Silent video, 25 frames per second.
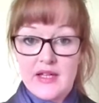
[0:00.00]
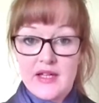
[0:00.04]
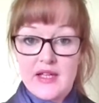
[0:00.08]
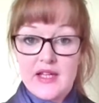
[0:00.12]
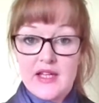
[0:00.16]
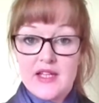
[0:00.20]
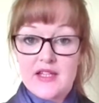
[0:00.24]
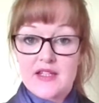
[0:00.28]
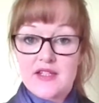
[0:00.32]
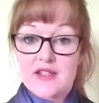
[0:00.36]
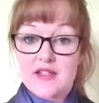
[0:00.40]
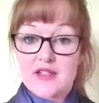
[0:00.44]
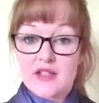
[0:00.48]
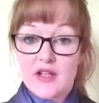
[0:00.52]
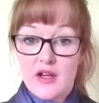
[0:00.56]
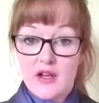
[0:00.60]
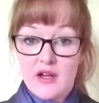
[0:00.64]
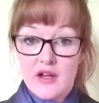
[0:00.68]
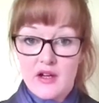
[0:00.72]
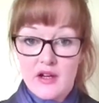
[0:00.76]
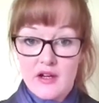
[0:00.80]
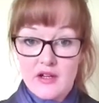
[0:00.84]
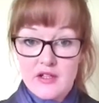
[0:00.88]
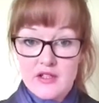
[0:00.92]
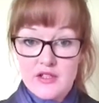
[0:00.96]
It is
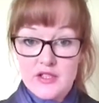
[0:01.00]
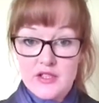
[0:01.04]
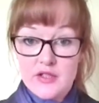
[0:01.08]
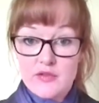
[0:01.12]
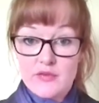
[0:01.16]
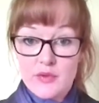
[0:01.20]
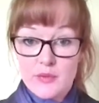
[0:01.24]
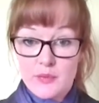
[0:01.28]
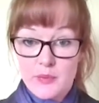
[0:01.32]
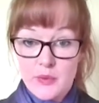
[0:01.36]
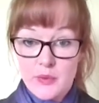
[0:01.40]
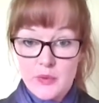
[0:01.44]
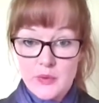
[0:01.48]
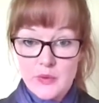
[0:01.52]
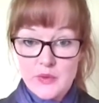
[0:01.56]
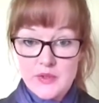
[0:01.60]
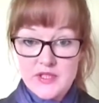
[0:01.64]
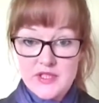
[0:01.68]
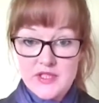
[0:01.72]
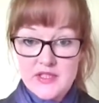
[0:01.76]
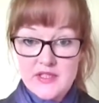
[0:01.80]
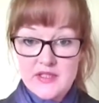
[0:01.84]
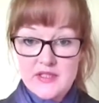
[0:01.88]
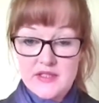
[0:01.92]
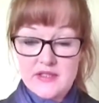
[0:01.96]

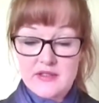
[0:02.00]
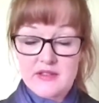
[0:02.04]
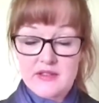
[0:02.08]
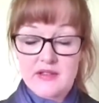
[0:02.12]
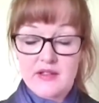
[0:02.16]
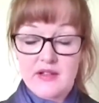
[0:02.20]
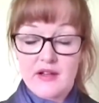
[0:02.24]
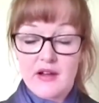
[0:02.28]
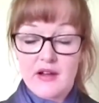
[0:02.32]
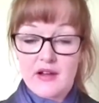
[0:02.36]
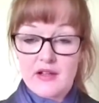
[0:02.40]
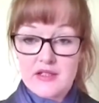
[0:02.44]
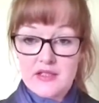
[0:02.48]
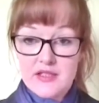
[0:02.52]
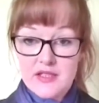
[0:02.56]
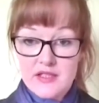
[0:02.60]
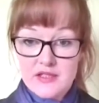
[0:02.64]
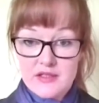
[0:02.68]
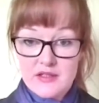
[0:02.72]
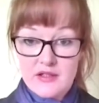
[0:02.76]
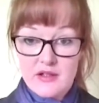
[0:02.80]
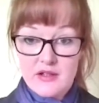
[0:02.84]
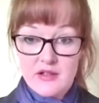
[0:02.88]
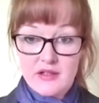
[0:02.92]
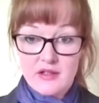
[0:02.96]
underreported,
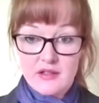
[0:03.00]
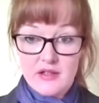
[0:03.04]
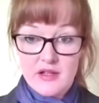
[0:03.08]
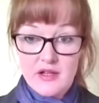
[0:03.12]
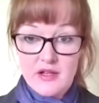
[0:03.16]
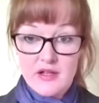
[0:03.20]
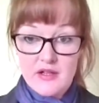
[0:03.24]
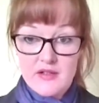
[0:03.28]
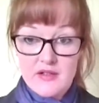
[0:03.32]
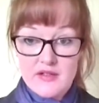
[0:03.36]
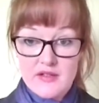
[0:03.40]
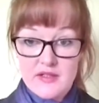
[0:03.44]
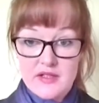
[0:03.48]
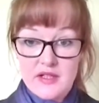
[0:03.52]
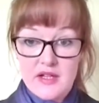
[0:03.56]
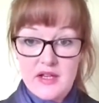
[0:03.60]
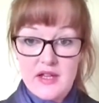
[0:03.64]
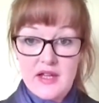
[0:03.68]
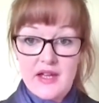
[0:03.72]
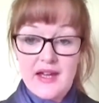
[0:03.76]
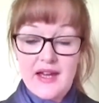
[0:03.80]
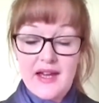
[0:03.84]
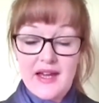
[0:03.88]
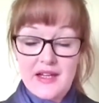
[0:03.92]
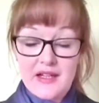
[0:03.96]
underdiagnosed,
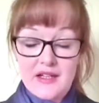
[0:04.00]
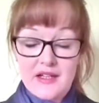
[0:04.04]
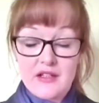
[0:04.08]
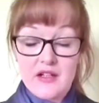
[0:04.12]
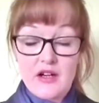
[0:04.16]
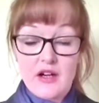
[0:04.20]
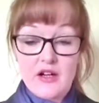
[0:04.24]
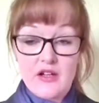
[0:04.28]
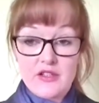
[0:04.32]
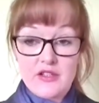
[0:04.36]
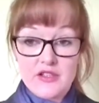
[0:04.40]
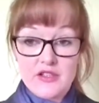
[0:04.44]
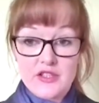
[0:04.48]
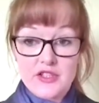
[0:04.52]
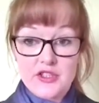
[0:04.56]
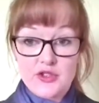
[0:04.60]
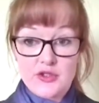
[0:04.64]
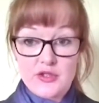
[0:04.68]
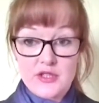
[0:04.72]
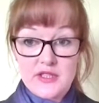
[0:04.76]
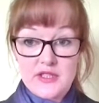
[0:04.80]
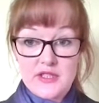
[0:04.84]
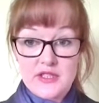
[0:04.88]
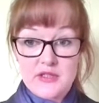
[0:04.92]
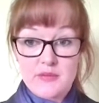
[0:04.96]
and an
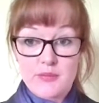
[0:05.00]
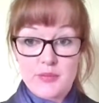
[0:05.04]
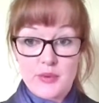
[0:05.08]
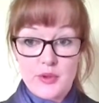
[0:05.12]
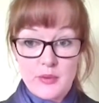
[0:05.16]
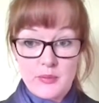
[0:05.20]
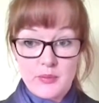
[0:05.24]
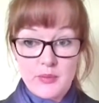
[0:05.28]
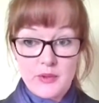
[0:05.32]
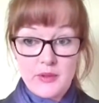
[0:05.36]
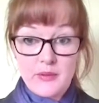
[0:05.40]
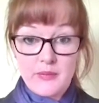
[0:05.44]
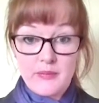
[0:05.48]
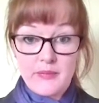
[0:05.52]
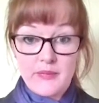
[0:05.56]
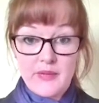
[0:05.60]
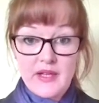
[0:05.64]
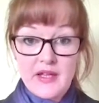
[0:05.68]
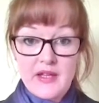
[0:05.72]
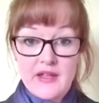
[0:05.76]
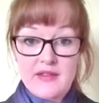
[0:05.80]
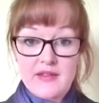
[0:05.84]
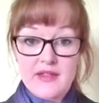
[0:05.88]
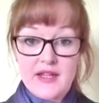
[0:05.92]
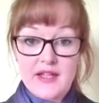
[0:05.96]
undertreated problem
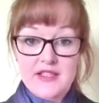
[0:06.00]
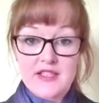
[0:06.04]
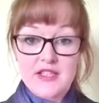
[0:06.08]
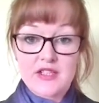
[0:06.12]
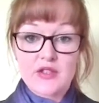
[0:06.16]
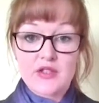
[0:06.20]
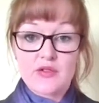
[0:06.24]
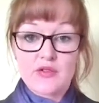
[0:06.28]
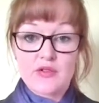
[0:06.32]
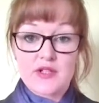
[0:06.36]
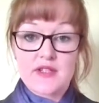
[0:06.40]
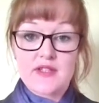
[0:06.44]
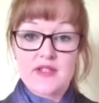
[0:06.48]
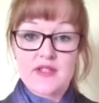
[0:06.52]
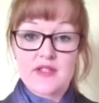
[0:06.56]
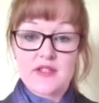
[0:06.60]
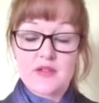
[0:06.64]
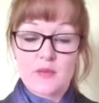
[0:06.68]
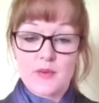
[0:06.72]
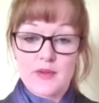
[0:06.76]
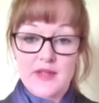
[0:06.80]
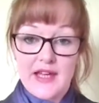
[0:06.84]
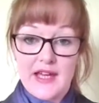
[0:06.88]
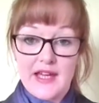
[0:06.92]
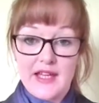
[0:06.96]
that increases
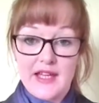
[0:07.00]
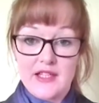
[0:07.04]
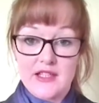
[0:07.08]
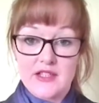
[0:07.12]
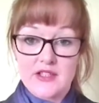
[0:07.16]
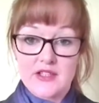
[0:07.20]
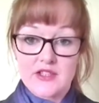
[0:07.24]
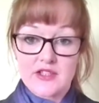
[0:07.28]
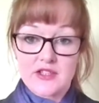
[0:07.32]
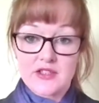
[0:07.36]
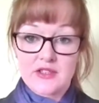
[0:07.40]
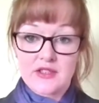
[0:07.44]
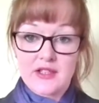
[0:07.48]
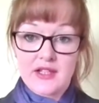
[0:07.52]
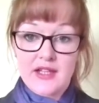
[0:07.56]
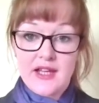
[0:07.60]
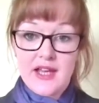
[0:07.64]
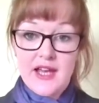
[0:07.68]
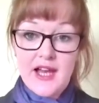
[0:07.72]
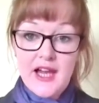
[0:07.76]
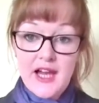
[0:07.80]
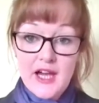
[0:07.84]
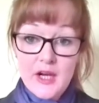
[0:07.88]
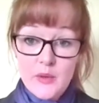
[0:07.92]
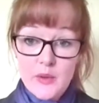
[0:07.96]
with age.
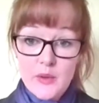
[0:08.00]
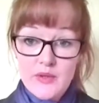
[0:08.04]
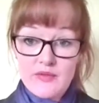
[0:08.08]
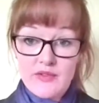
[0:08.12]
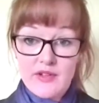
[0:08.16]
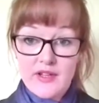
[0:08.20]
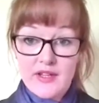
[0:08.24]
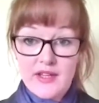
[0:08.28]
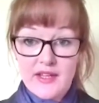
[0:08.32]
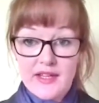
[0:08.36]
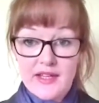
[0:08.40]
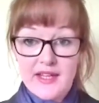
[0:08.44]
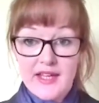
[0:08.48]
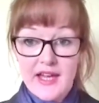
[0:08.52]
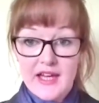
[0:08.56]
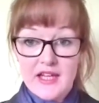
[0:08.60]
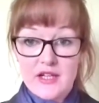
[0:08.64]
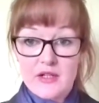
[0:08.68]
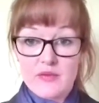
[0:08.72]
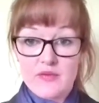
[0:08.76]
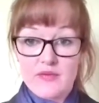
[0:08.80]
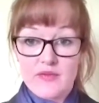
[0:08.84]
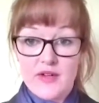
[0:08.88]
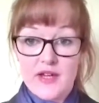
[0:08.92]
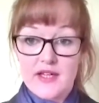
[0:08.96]
However, it can
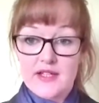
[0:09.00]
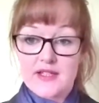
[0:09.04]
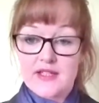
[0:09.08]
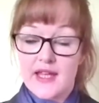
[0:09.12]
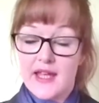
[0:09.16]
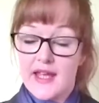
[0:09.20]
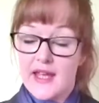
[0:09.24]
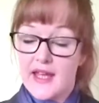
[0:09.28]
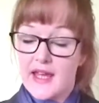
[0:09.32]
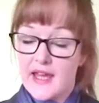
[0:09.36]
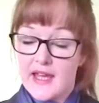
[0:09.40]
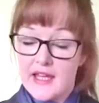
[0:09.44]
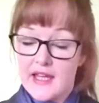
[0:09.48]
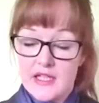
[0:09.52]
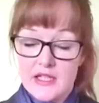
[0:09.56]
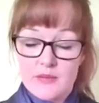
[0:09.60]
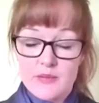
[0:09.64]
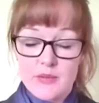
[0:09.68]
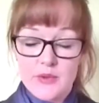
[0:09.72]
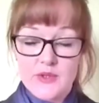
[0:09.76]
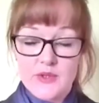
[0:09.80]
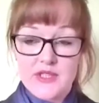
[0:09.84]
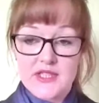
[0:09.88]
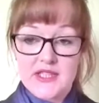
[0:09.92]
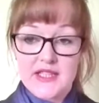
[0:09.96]
affect
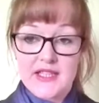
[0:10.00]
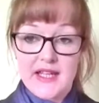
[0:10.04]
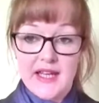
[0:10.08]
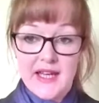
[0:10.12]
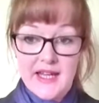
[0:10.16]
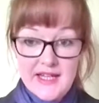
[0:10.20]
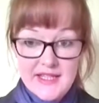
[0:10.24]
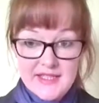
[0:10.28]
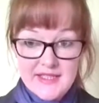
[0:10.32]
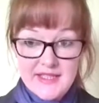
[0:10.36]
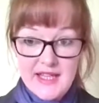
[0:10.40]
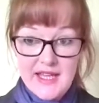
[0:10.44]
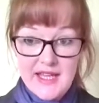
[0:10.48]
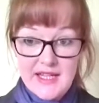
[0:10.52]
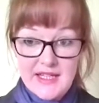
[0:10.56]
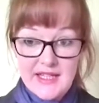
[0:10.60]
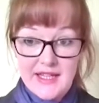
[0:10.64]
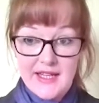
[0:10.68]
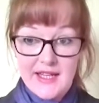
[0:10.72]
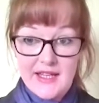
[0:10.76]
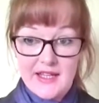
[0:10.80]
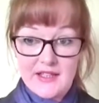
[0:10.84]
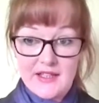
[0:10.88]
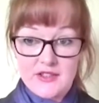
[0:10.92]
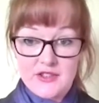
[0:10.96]
anybody at any
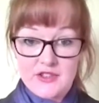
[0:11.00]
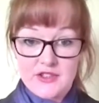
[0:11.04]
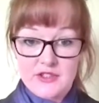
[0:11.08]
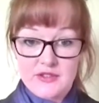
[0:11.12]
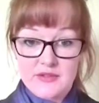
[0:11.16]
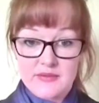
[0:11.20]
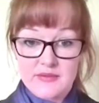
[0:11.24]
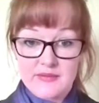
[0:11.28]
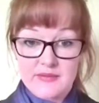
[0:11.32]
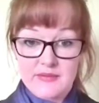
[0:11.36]
age.